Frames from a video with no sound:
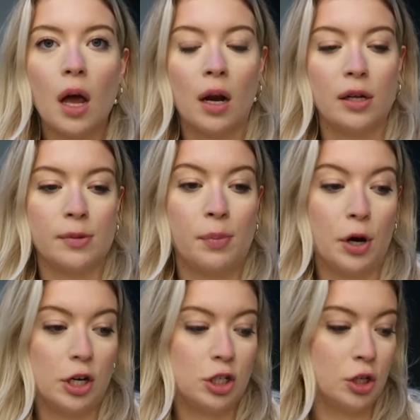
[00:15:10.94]
a nice
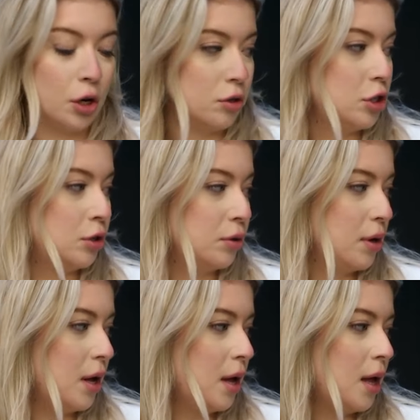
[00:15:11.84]
bar to go
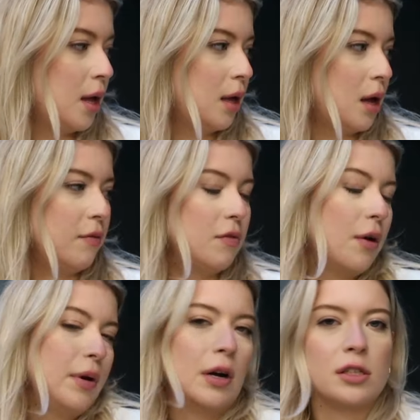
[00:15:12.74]
to. If
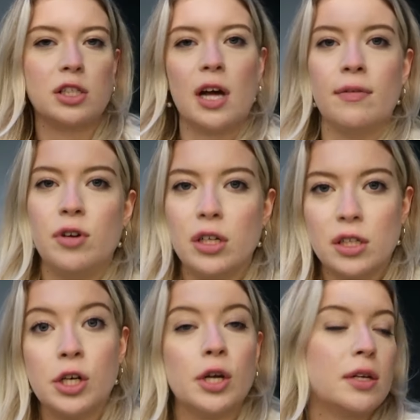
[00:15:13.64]
not, we can also just have
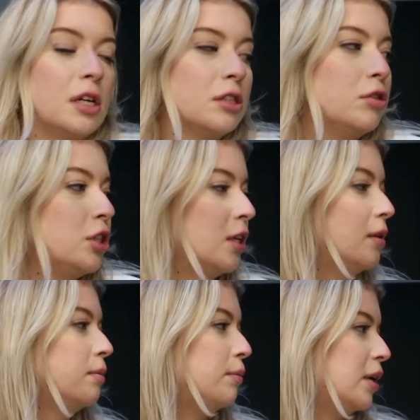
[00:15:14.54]
drinks here, that's also
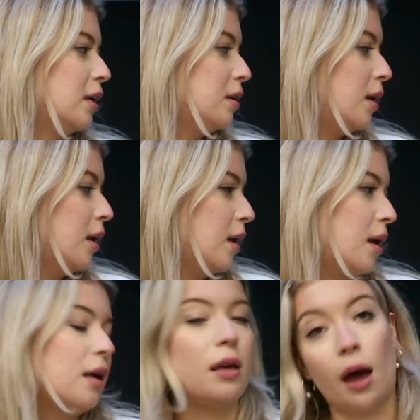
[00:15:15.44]
chill. But
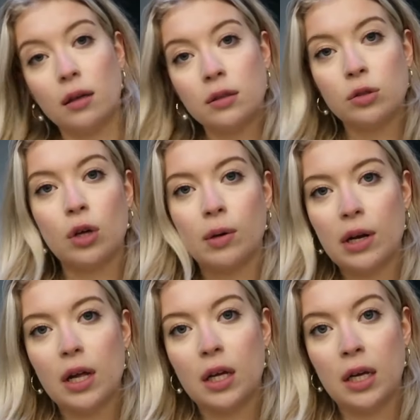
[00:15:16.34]
yeah, so I'm
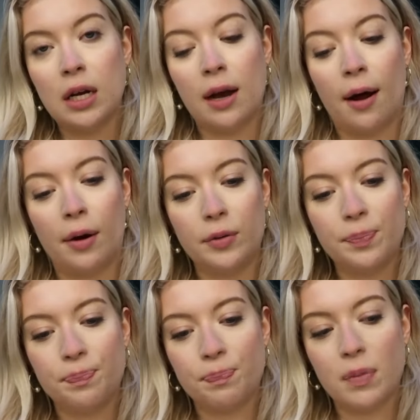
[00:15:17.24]
gonna clean now,
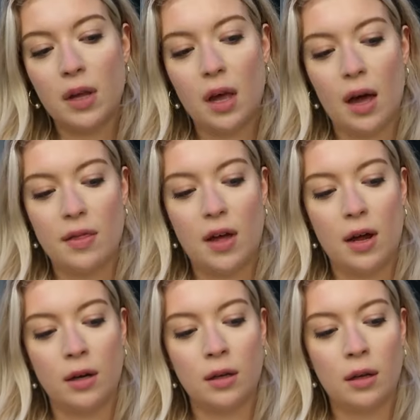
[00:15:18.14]
and
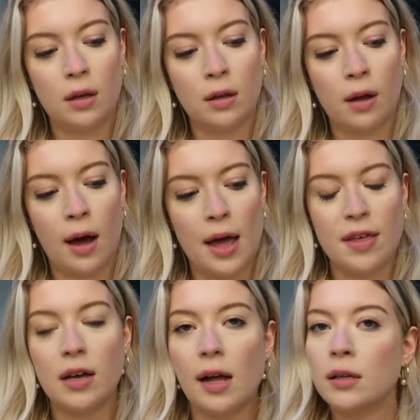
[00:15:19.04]
then I
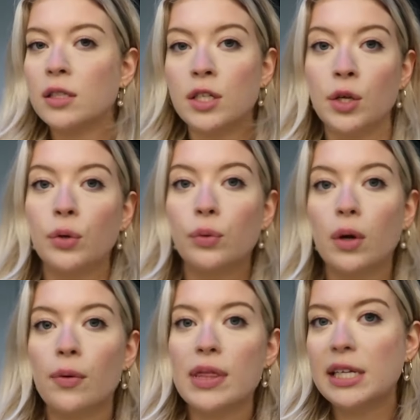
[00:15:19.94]
think I'll see you
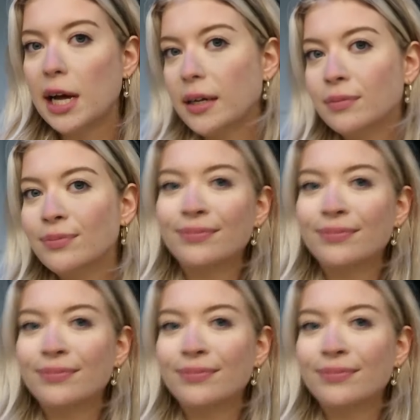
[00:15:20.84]
with Zayn.